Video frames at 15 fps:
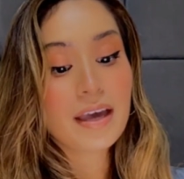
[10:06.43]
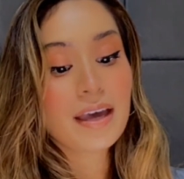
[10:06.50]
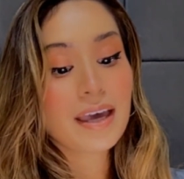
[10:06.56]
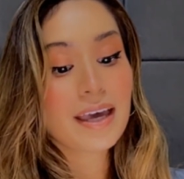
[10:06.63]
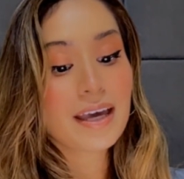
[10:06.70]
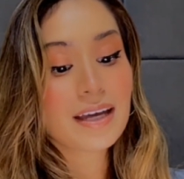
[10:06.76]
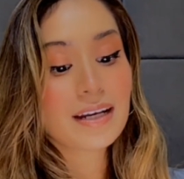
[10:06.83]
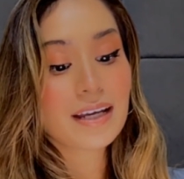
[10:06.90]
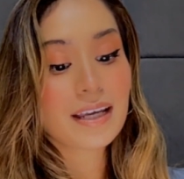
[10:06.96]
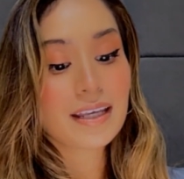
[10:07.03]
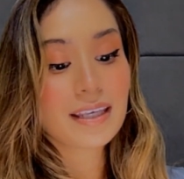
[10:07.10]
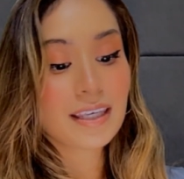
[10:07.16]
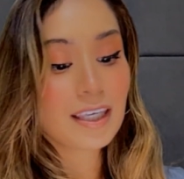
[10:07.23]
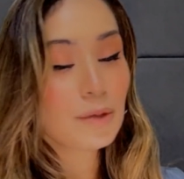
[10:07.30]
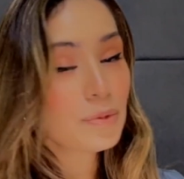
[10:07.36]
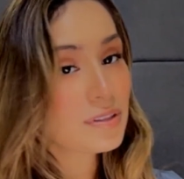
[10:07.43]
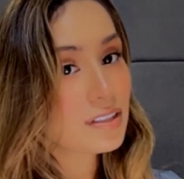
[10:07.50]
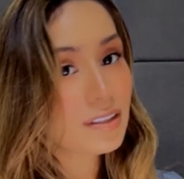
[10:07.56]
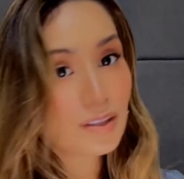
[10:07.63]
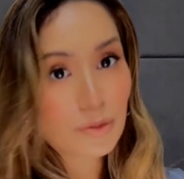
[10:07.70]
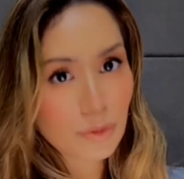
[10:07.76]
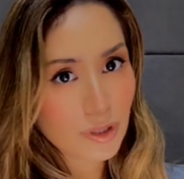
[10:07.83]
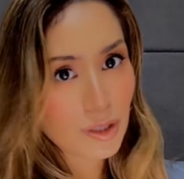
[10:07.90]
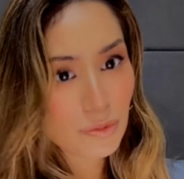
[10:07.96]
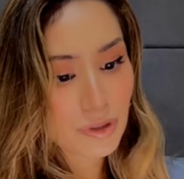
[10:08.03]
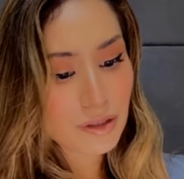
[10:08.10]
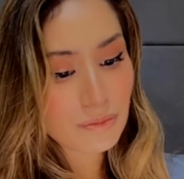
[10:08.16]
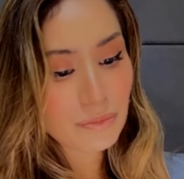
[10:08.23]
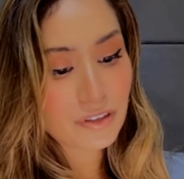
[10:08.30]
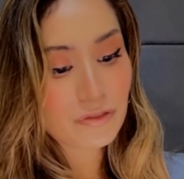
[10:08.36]
And he wasn't the only
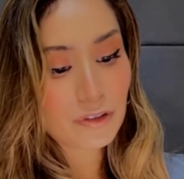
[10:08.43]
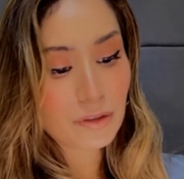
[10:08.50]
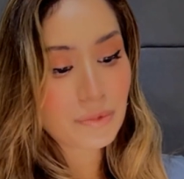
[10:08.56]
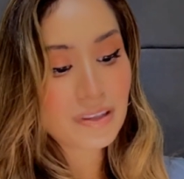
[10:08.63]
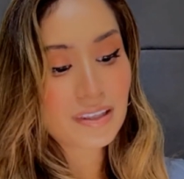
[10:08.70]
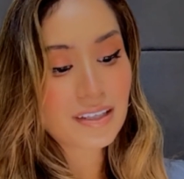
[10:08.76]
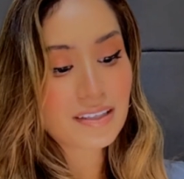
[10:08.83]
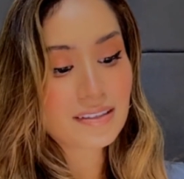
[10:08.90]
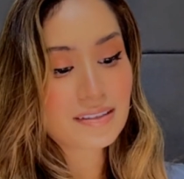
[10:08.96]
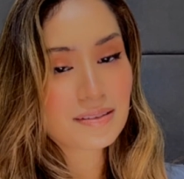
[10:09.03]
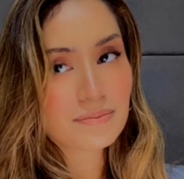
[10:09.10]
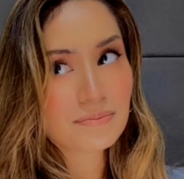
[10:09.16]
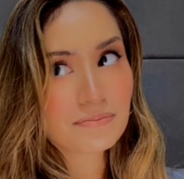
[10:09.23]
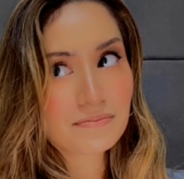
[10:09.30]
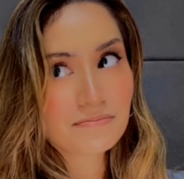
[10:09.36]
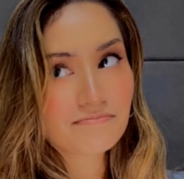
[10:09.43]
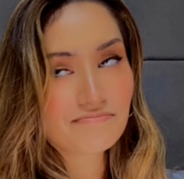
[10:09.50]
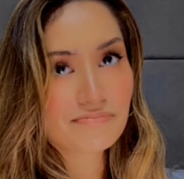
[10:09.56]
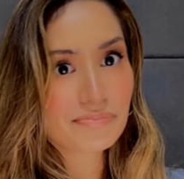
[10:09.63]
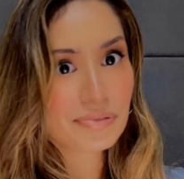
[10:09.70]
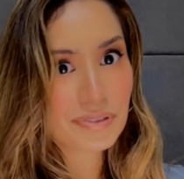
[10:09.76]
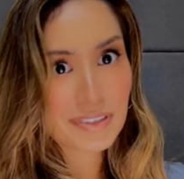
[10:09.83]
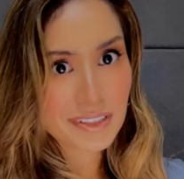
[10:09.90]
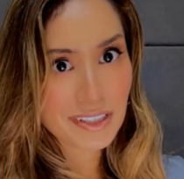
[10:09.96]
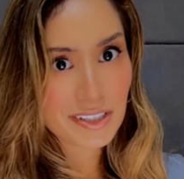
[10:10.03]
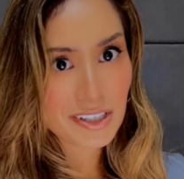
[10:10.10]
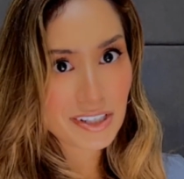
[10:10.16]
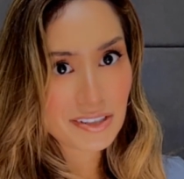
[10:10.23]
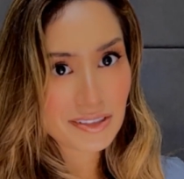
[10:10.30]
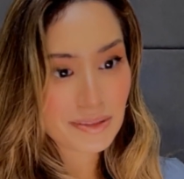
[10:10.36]
one performing these
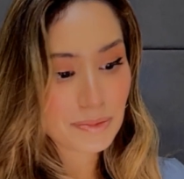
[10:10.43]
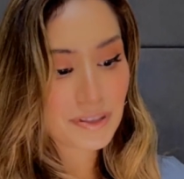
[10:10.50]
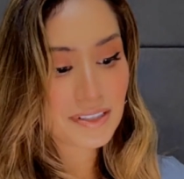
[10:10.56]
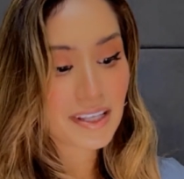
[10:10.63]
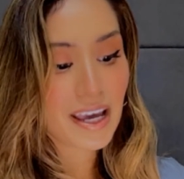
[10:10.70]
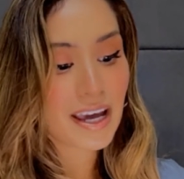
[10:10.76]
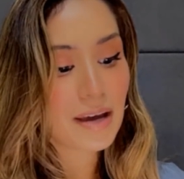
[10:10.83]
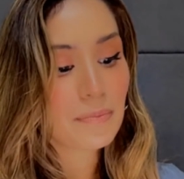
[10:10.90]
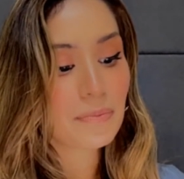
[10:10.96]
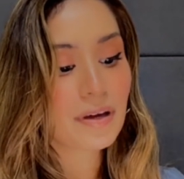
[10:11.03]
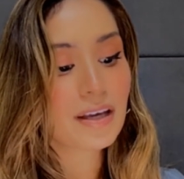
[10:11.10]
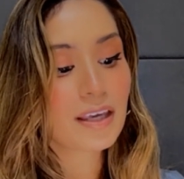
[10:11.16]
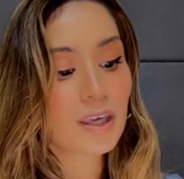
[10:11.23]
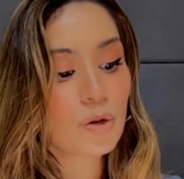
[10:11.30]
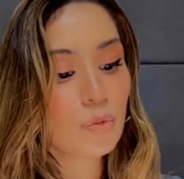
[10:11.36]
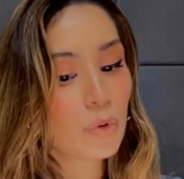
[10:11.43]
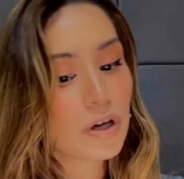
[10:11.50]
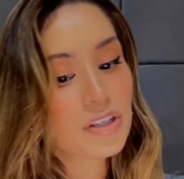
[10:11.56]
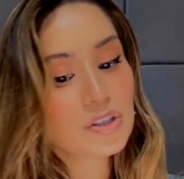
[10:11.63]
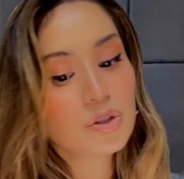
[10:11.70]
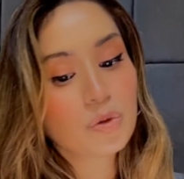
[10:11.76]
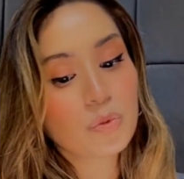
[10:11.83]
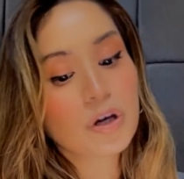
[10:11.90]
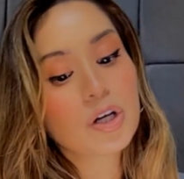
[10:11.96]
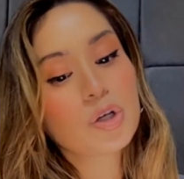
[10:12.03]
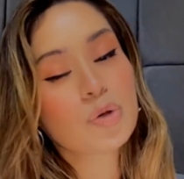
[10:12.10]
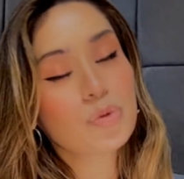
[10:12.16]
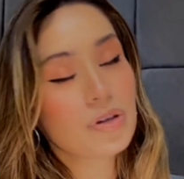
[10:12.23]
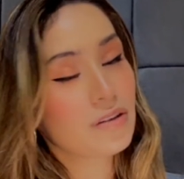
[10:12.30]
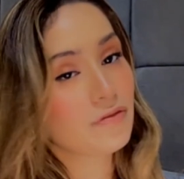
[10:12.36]
procedures per se, but he was the one
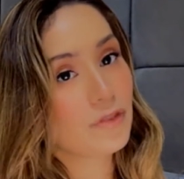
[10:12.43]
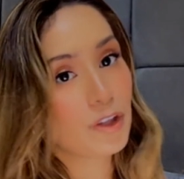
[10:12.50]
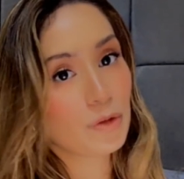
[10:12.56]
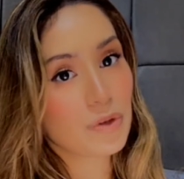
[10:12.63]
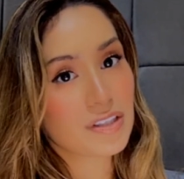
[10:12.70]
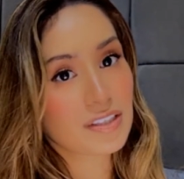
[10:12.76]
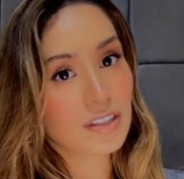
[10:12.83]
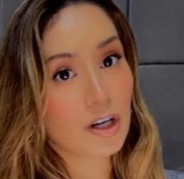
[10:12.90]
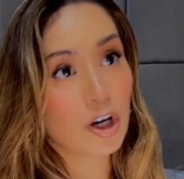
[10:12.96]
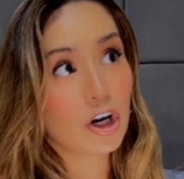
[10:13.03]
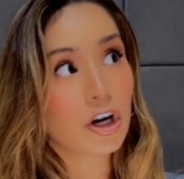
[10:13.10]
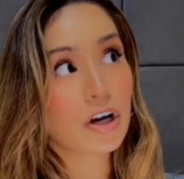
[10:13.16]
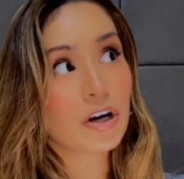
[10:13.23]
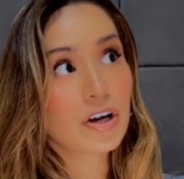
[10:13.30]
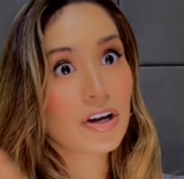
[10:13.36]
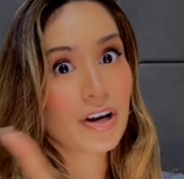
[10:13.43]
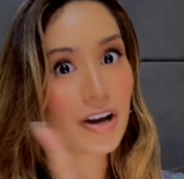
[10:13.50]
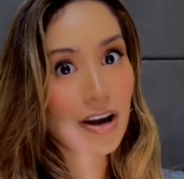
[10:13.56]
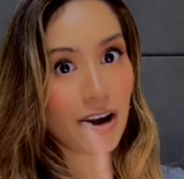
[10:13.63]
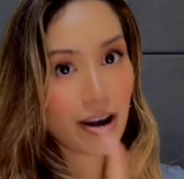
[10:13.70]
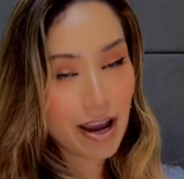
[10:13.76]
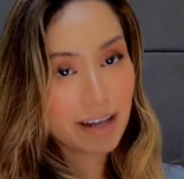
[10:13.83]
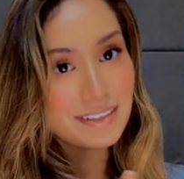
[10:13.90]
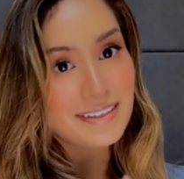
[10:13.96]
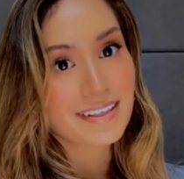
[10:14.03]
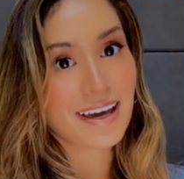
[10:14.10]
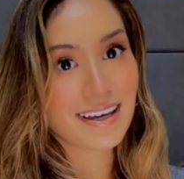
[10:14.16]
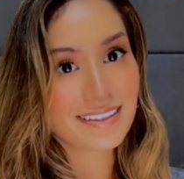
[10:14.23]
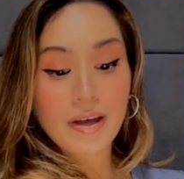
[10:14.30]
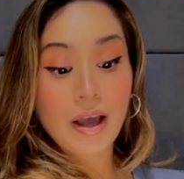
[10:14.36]
who influenced our next
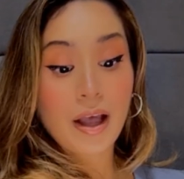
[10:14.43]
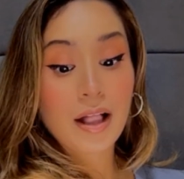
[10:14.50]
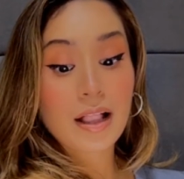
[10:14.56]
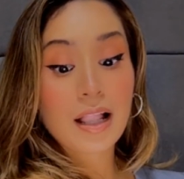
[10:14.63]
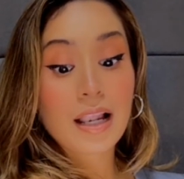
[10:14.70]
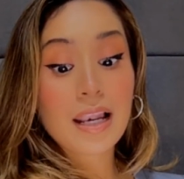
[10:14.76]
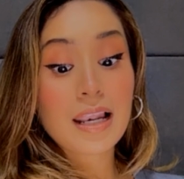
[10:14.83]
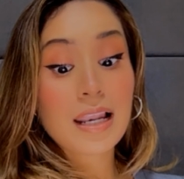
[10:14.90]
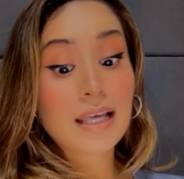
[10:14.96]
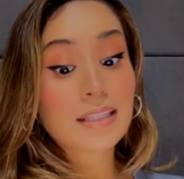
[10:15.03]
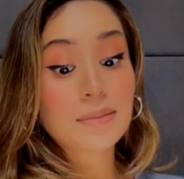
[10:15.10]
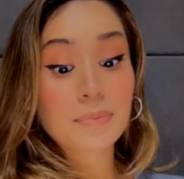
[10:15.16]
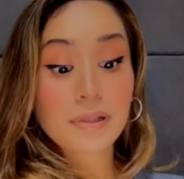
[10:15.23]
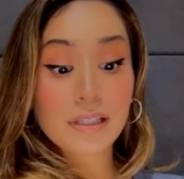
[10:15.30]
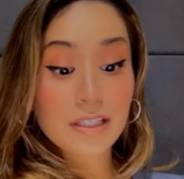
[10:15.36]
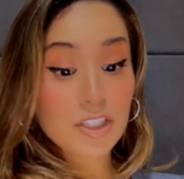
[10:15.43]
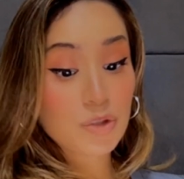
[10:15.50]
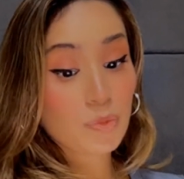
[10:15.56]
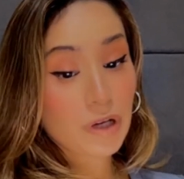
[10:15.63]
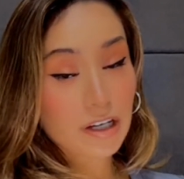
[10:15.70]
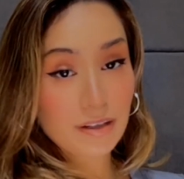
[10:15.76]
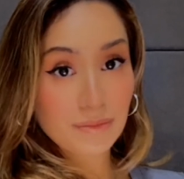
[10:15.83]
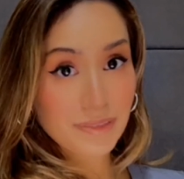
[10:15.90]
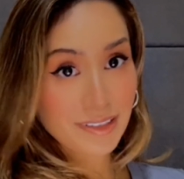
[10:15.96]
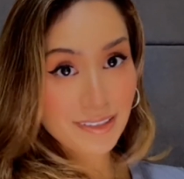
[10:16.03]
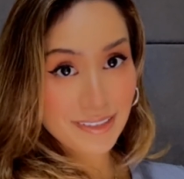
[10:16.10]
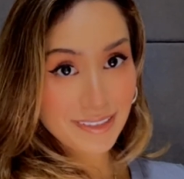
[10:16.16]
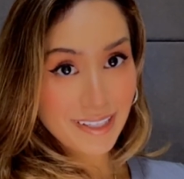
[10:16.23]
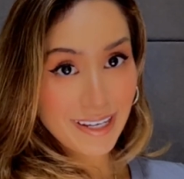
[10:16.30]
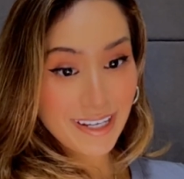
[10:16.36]
guest. Let's please welcome to the
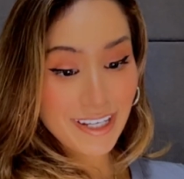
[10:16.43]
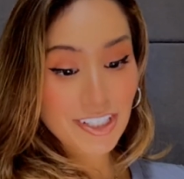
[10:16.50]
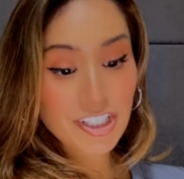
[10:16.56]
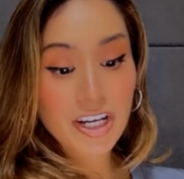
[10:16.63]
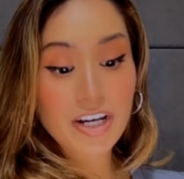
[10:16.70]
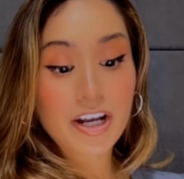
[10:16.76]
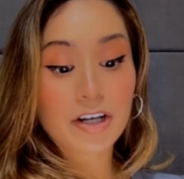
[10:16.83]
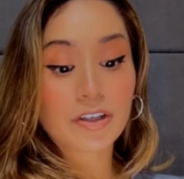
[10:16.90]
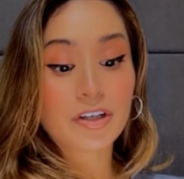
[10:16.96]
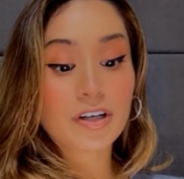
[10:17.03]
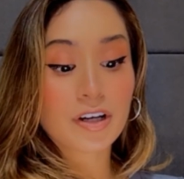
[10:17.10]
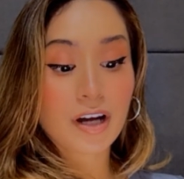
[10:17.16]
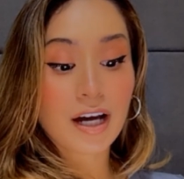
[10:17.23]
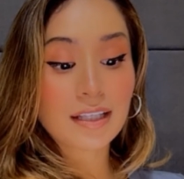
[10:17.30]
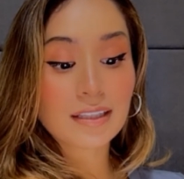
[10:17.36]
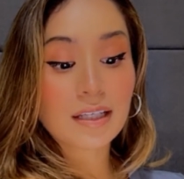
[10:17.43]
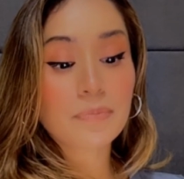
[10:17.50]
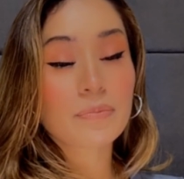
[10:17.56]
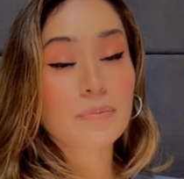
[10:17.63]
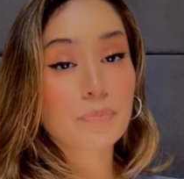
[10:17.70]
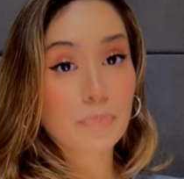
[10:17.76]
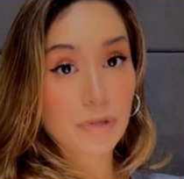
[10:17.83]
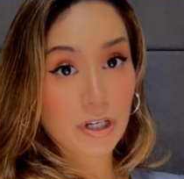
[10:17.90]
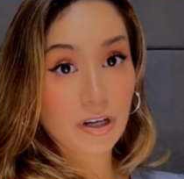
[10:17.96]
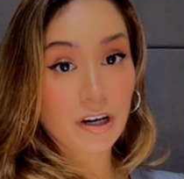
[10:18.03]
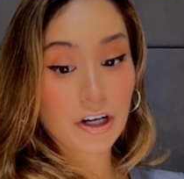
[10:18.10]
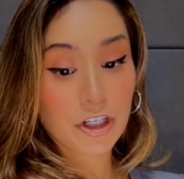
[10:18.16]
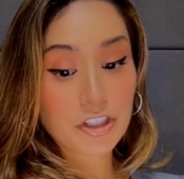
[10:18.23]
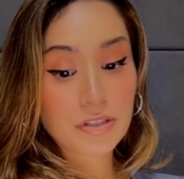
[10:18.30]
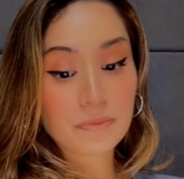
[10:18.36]
stage Dr. Gottlieb
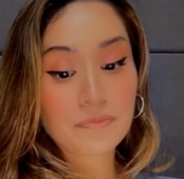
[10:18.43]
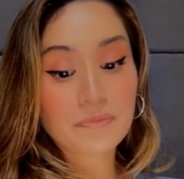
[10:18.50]
Burckhardt.